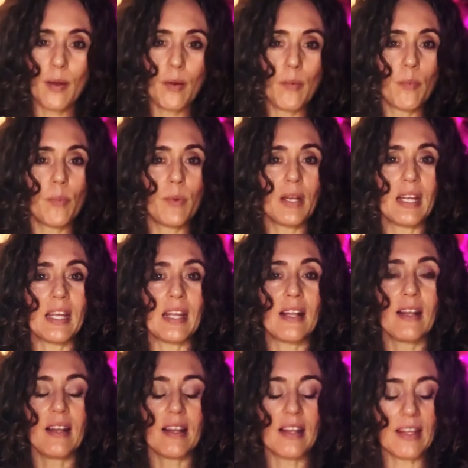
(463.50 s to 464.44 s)
But
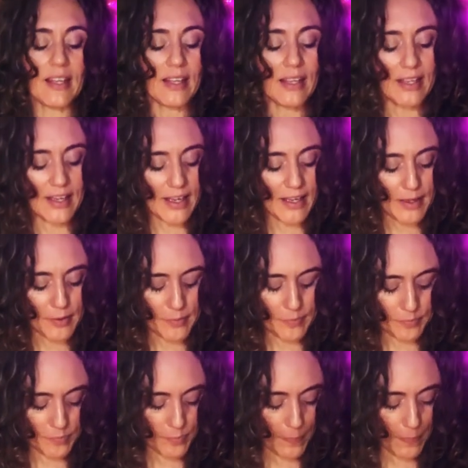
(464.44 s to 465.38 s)
in the
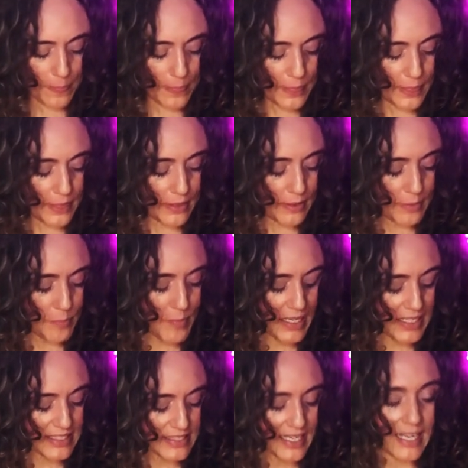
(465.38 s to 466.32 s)

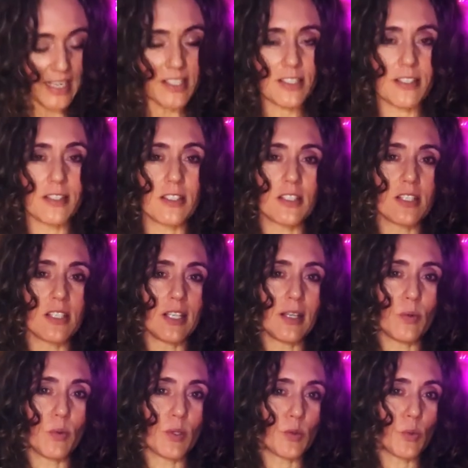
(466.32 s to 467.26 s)
meditation, she
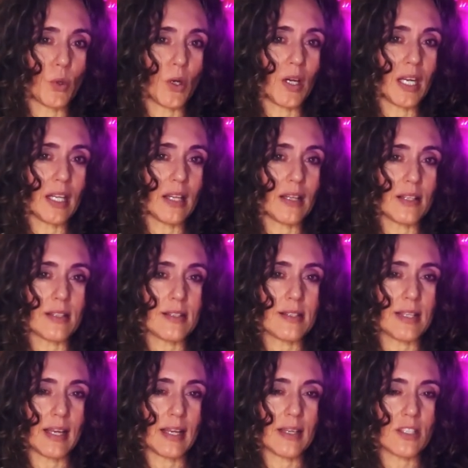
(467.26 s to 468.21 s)
was wearing this
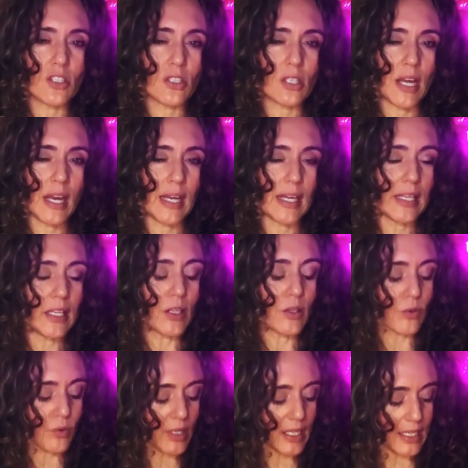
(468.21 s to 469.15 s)
like shiny
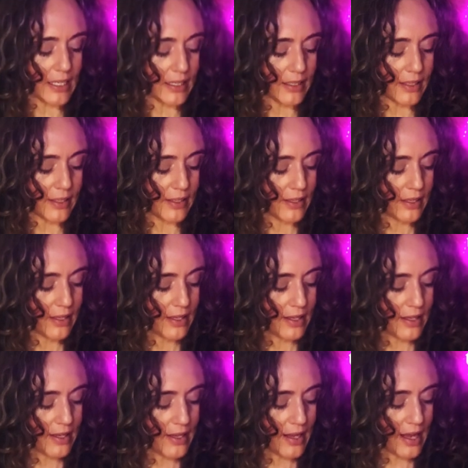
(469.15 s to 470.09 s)
green
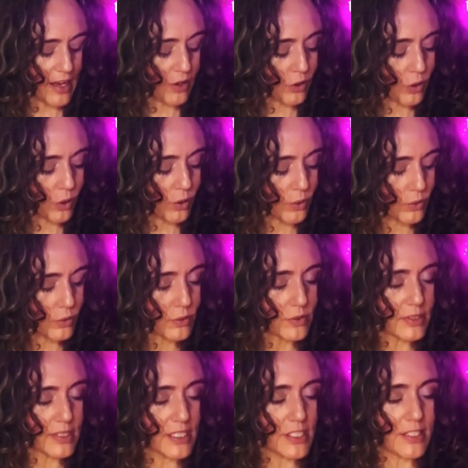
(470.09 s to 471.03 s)
and golds,
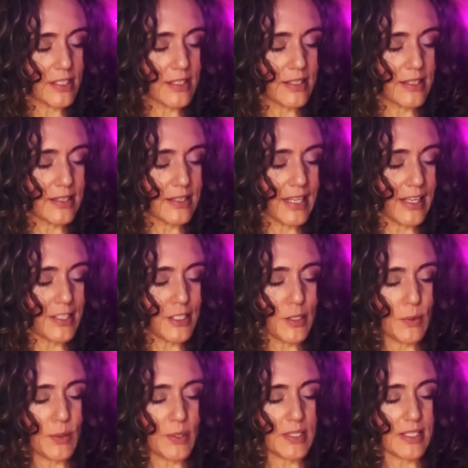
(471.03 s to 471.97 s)
and then she
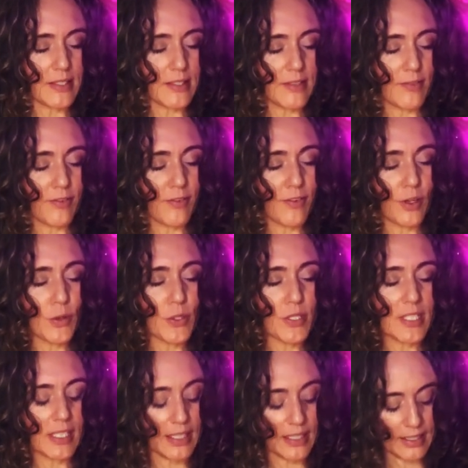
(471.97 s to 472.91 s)
was just
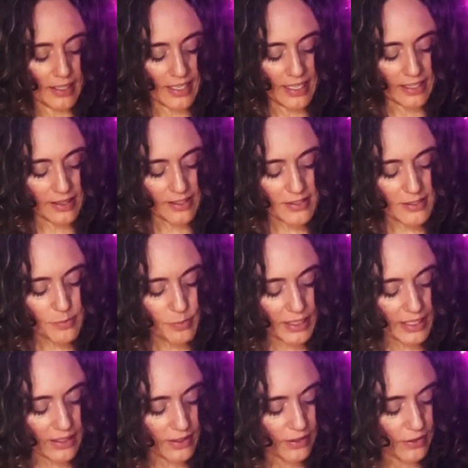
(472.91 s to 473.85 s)
floating in this
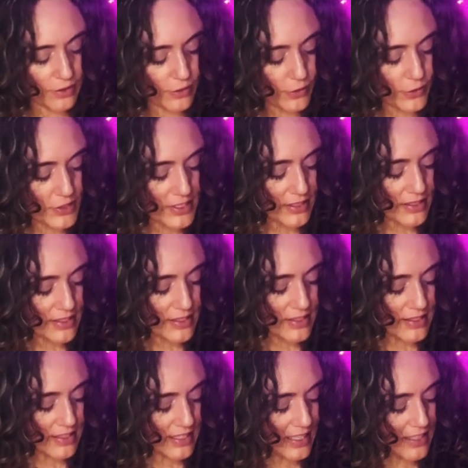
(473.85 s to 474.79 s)
pink lotus.
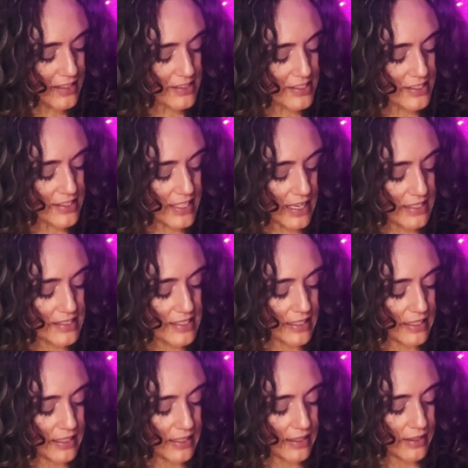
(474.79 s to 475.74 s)
And here she's
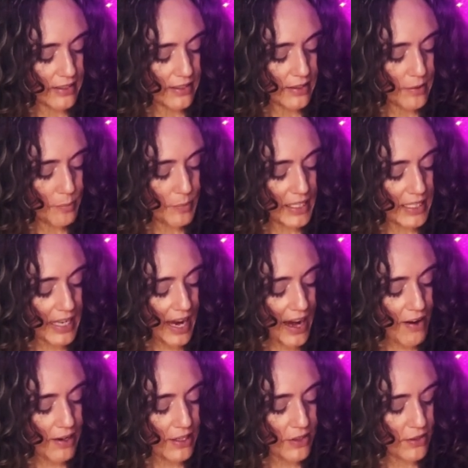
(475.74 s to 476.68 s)
actually being
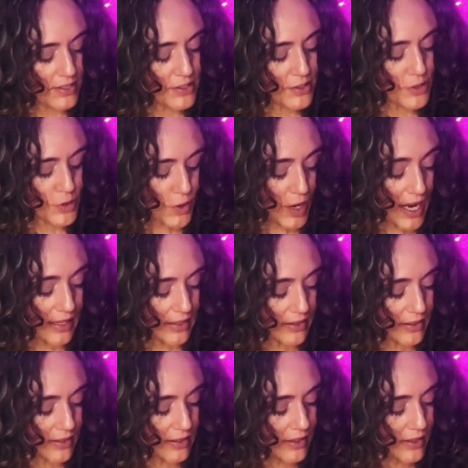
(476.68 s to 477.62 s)
carried on this
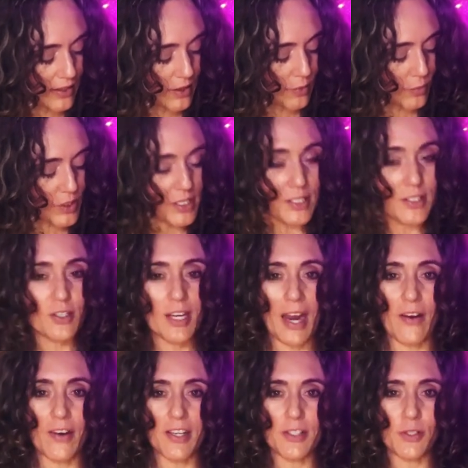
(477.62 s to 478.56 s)
dragon, which
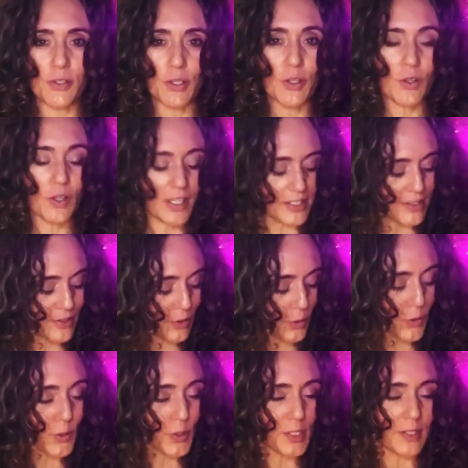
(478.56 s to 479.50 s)
carries her across the
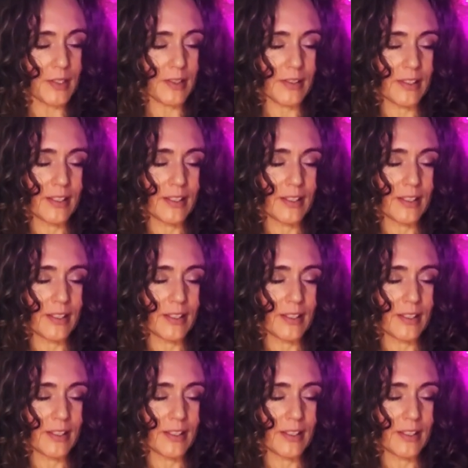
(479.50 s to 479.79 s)
ocean.